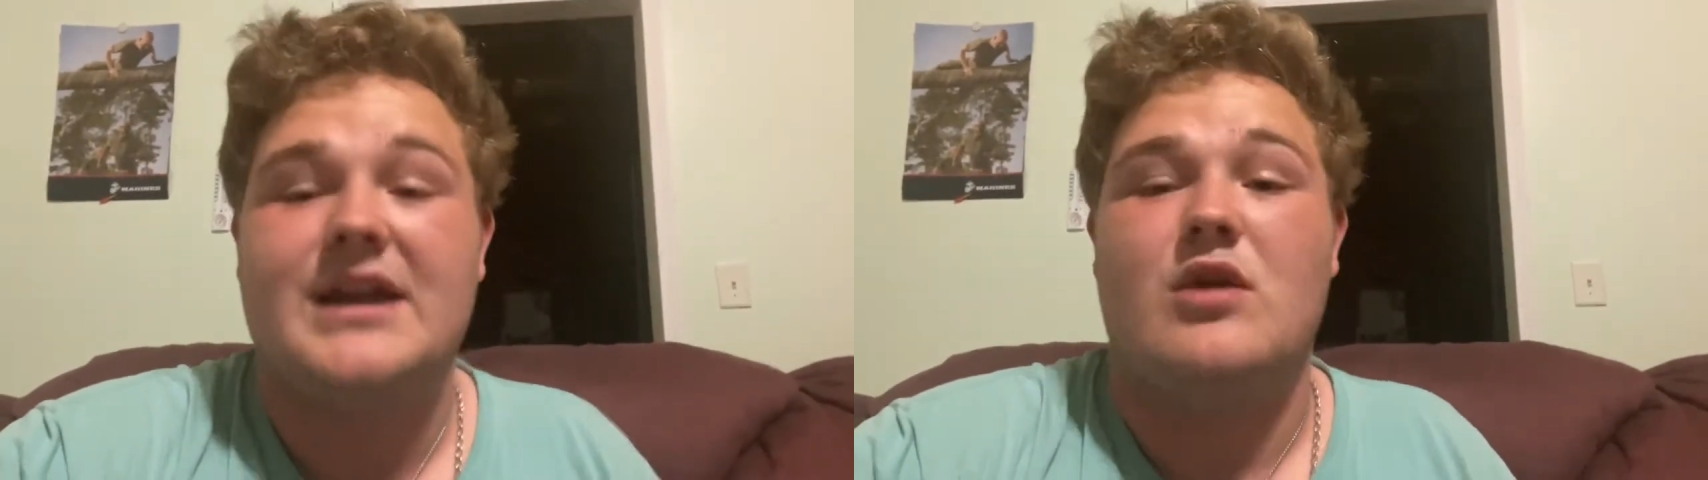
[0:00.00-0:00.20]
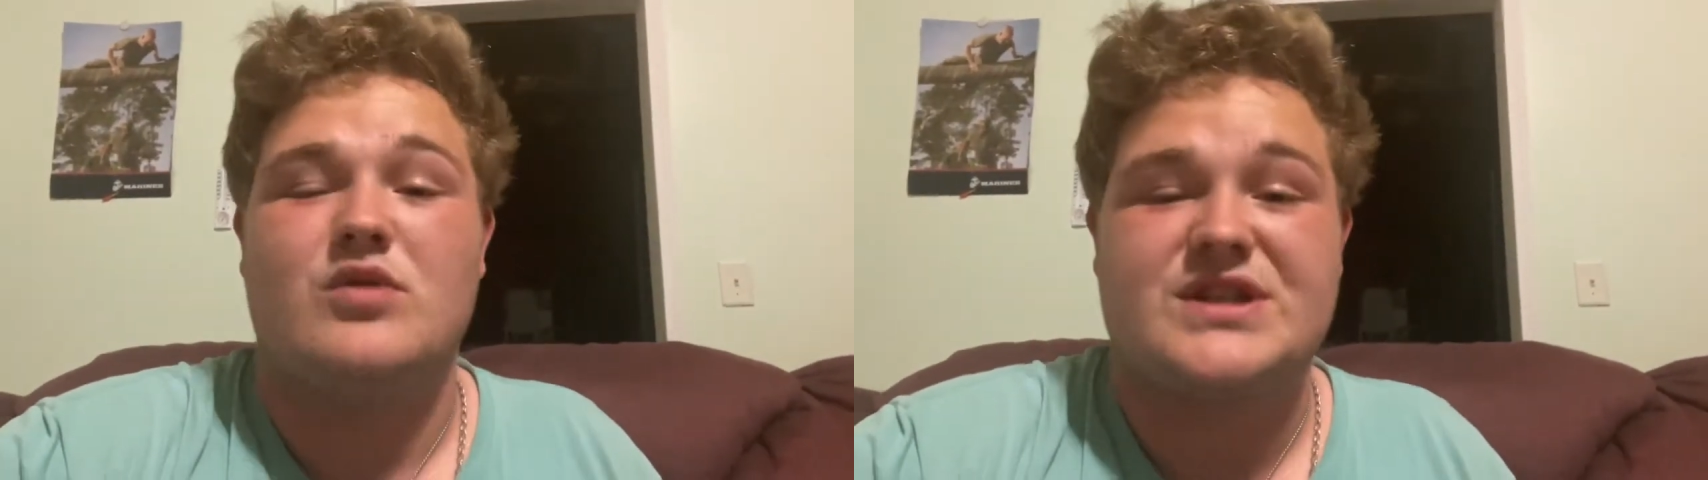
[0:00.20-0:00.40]

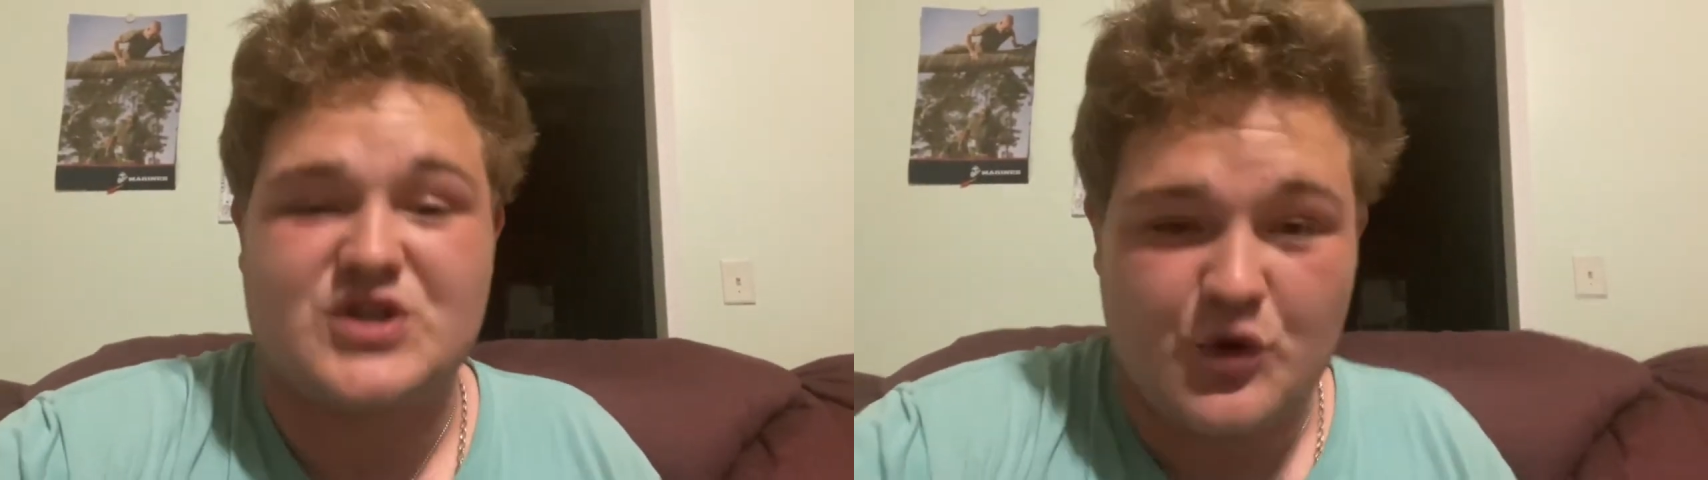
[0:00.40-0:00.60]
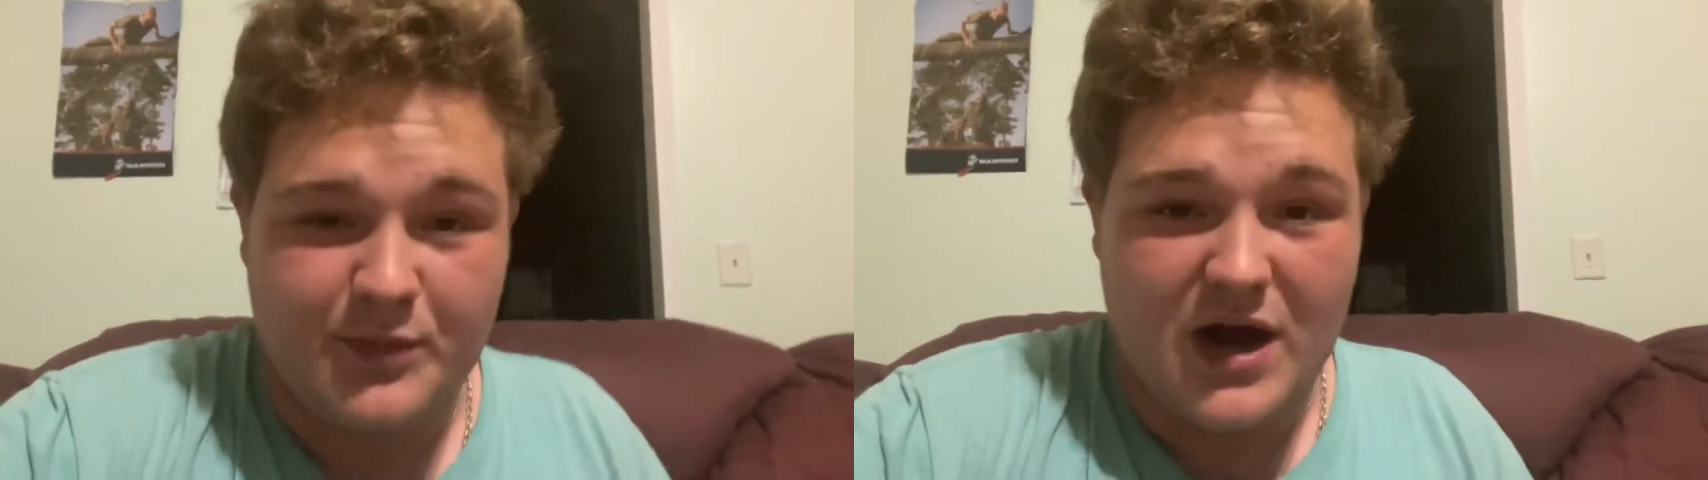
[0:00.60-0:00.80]
It was
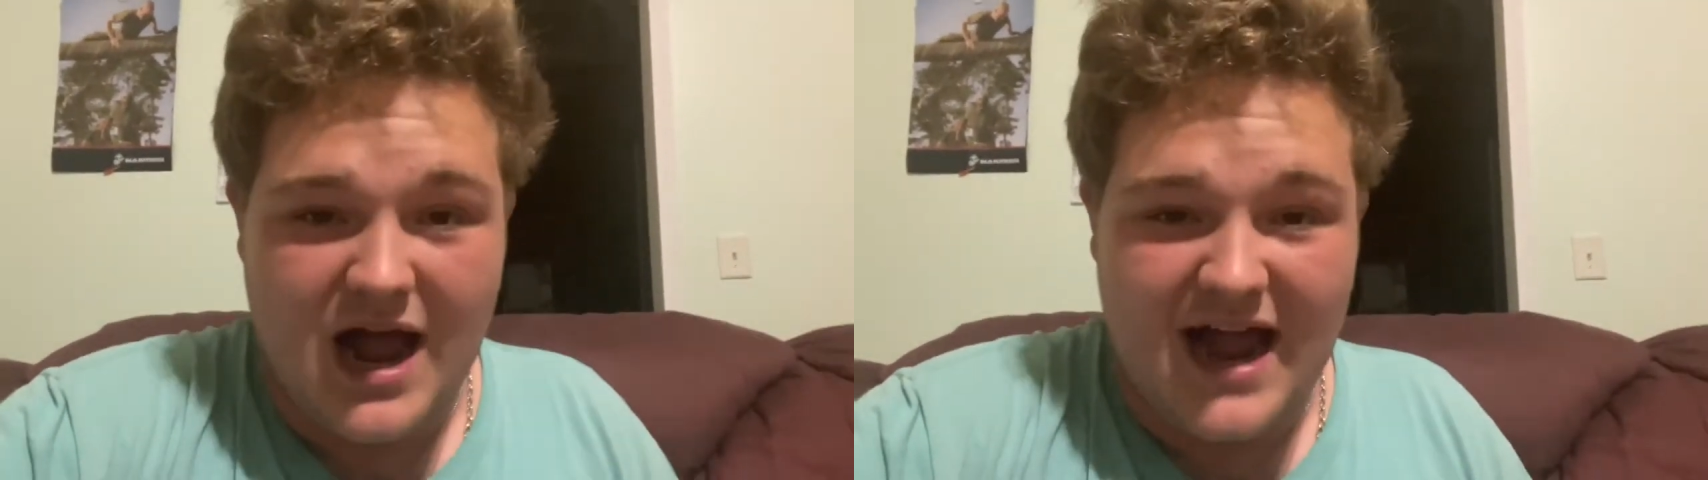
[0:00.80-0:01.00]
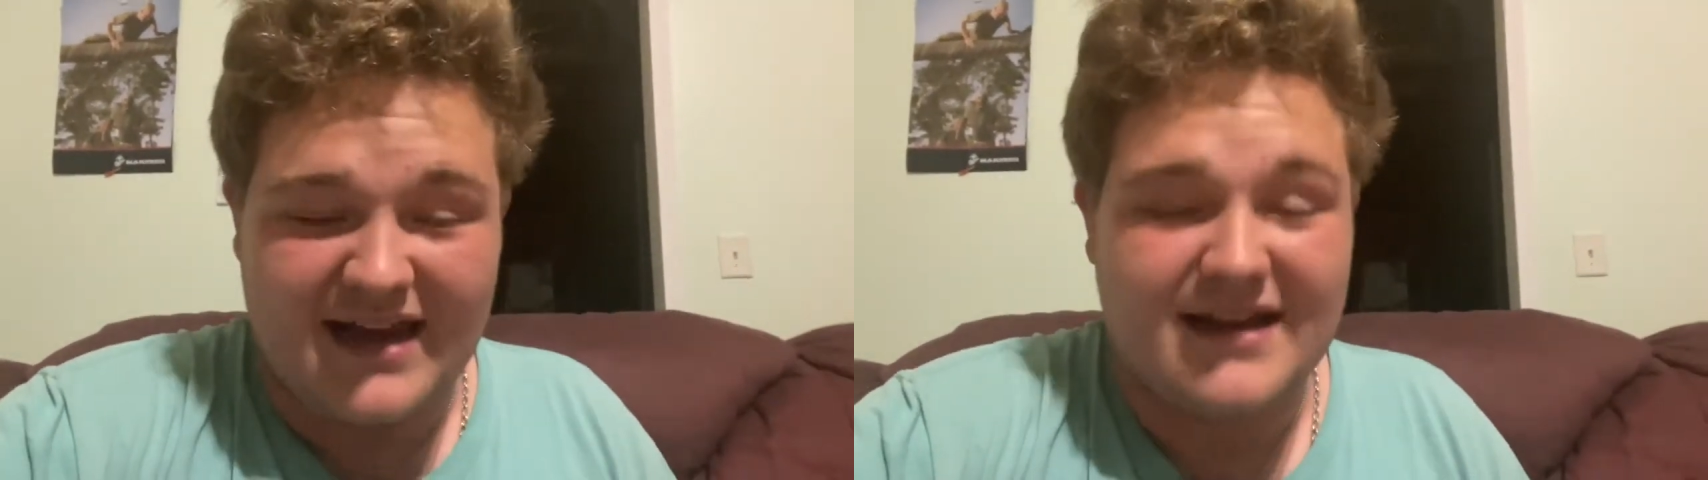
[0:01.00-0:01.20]
super
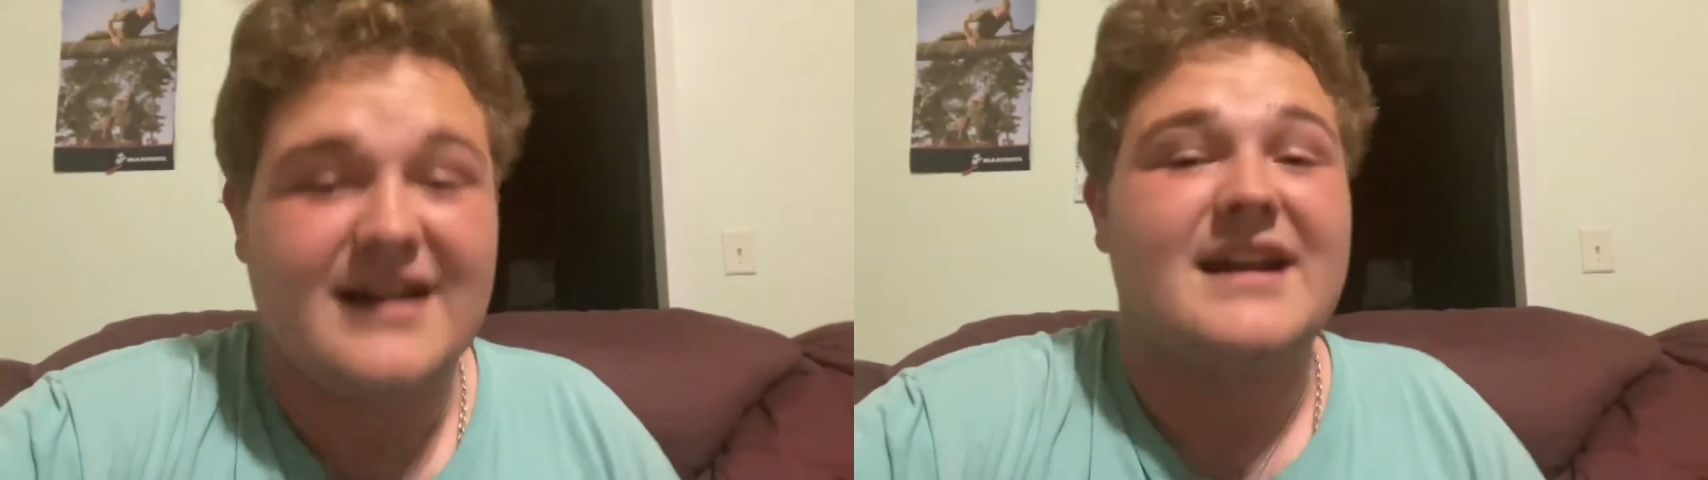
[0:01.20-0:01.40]
hot,